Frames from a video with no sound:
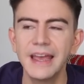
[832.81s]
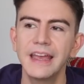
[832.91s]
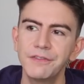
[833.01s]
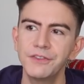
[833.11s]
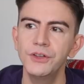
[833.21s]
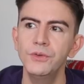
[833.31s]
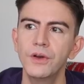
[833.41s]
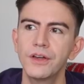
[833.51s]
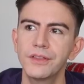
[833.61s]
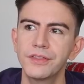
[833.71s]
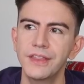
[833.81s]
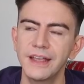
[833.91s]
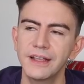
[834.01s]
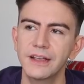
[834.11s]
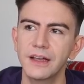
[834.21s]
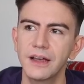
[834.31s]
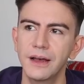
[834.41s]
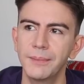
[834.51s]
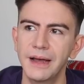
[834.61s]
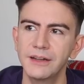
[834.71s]
If you think
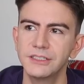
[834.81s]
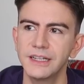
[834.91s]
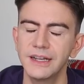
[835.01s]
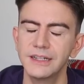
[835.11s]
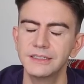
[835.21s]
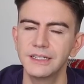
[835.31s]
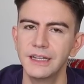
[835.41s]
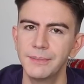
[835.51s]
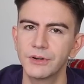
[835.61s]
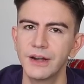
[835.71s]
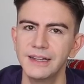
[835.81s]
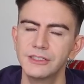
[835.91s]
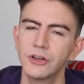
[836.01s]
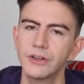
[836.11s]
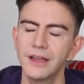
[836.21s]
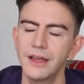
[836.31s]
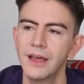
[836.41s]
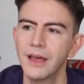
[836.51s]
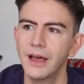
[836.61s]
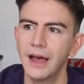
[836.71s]
about it and deliberate on
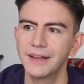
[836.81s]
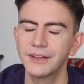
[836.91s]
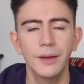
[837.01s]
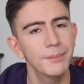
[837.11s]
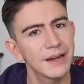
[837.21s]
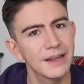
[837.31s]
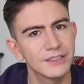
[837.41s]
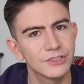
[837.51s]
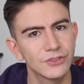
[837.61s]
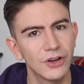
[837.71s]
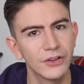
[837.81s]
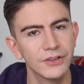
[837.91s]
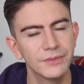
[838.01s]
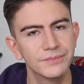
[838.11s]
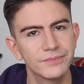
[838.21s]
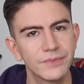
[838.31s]
it and come back later on,